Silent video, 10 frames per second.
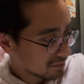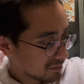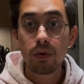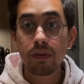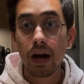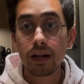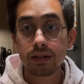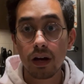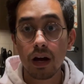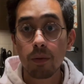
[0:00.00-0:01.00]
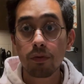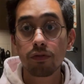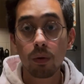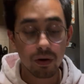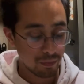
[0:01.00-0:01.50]
We've got a couple
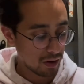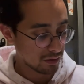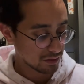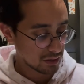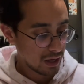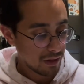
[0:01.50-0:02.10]
Florida bottles.